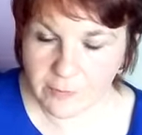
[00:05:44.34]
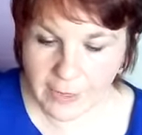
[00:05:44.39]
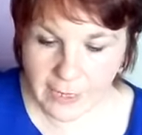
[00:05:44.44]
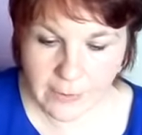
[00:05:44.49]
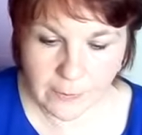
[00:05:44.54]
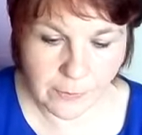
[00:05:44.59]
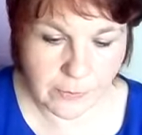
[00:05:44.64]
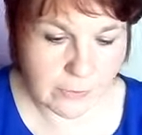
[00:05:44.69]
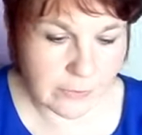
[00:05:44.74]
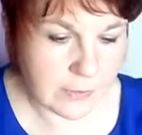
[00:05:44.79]
of
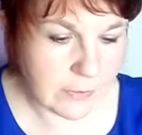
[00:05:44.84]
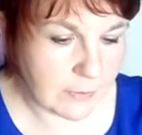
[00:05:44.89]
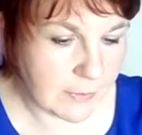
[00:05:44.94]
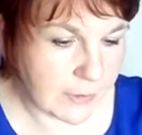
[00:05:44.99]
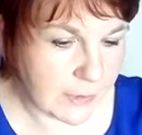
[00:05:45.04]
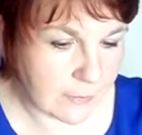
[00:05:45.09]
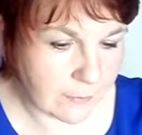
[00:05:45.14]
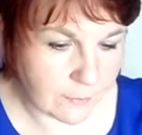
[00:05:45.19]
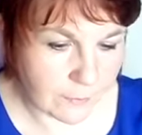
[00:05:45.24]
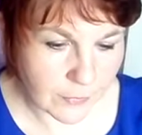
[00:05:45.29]
paper in a
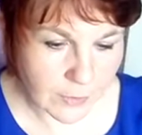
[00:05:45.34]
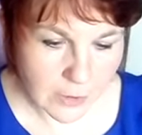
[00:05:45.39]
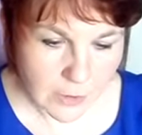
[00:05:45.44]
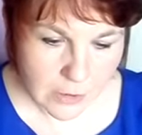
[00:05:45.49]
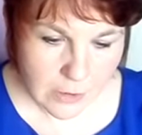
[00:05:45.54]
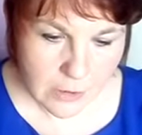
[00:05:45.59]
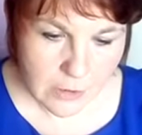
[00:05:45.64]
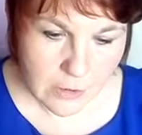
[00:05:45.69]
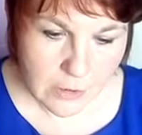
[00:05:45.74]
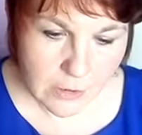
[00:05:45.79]
minute.
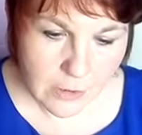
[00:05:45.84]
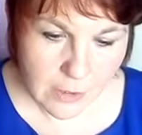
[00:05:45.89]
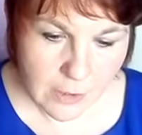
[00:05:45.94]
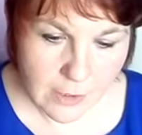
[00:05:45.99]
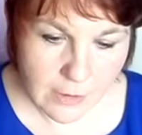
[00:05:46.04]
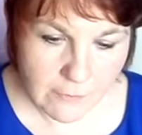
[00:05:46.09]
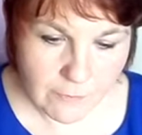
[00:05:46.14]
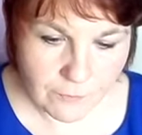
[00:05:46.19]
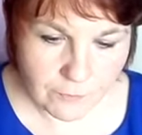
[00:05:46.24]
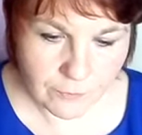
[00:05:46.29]

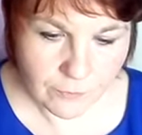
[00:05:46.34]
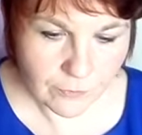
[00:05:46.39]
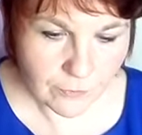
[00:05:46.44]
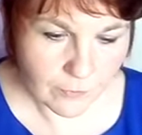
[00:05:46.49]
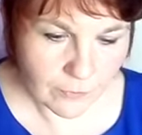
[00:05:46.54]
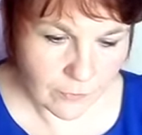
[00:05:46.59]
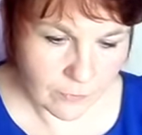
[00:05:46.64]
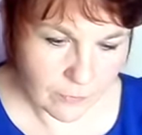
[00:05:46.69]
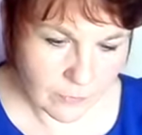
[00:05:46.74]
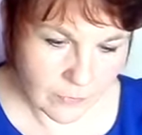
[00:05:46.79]

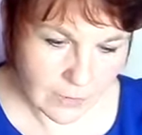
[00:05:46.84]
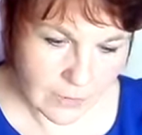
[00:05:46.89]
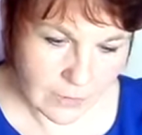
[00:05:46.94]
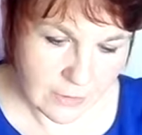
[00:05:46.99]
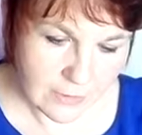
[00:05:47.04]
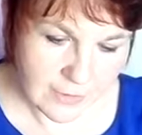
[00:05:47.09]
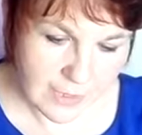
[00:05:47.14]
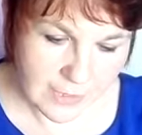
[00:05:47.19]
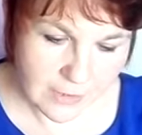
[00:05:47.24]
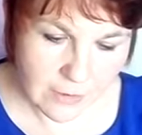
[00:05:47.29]

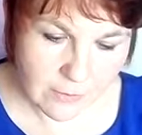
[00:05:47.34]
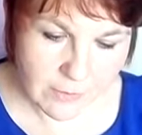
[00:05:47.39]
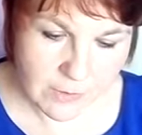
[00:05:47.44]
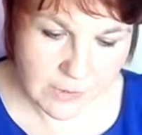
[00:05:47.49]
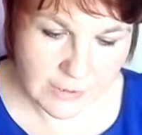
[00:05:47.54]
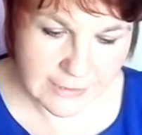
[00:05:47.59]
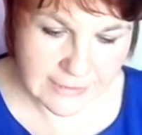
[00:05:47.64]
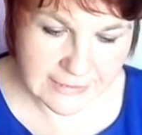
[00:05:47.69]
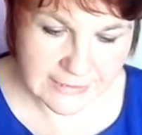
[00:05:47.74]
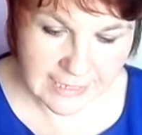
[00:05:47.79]
Then I'm
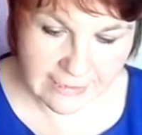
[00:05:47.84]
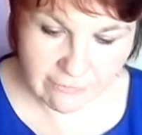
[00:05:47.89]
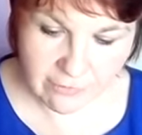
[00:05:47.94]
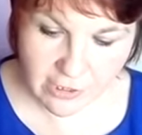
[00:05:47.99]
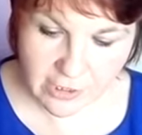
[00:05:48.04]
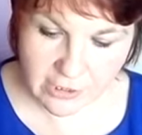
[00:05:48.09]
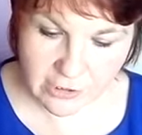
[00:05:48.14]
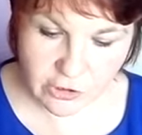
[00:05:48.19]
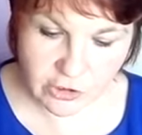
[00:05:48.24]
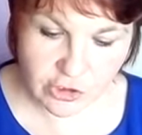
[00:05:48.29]
going to say,
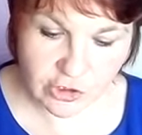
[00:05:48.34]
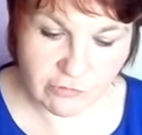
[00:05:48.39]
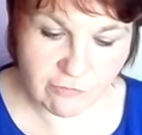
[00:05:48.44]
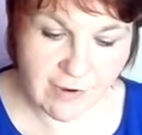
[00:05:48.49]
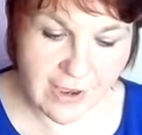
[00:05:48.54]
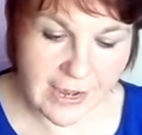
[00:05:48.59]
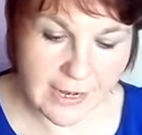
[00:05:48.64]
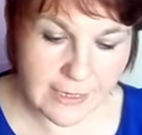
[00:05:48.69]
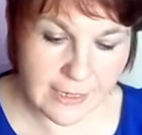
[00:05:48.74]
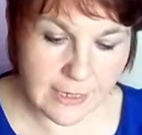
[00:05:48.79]
right,
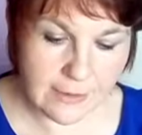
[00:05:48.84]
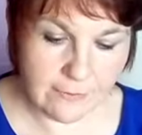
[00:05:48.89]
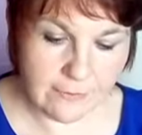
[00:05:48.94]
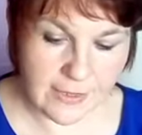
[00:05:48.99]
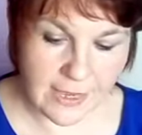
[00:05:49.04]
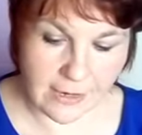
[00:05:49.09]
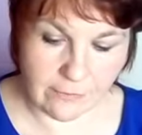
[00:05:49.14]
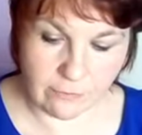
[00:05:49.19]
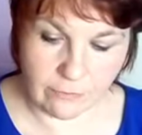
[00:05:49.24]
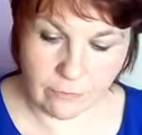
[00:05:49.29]

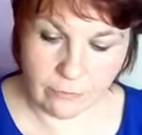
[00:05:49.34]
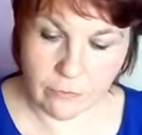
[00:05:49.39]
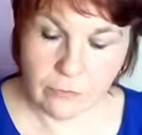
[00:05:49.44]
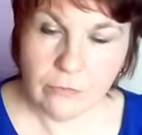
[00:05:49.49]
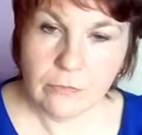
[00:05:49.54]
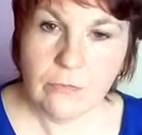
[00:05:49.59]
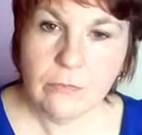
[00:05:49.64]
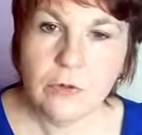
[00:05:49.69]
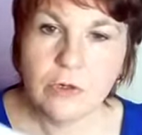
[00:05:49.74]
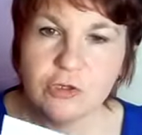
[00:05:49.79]
geranium then.
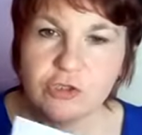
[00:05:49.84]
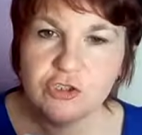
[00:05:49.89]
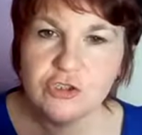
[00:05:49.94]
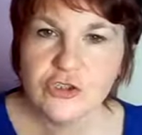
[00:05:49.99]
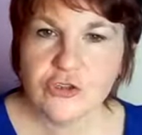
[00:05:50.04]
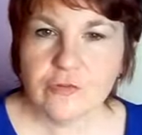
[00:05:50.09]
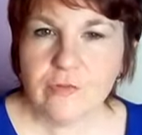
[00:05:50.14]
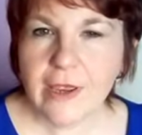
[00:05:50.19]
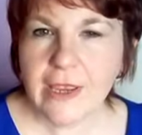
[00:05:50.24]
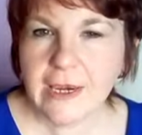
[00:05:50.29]
What's
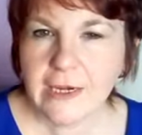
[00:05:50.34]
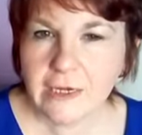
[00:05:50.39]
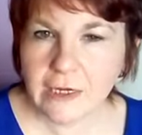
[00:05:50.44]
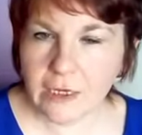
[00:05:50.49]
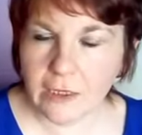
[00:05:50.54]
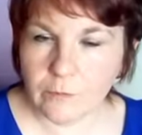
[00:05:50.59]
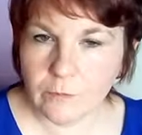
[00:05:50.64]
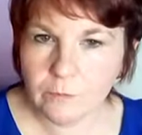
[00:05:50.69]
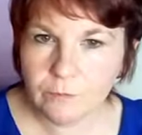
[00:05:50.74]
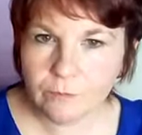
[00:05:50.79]

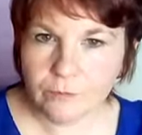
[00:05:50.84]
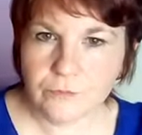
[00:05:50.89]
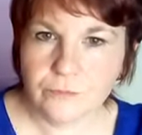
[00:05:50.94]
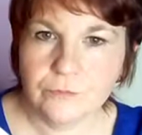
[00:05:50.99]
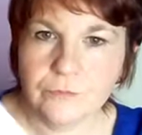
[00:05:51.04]
geranium?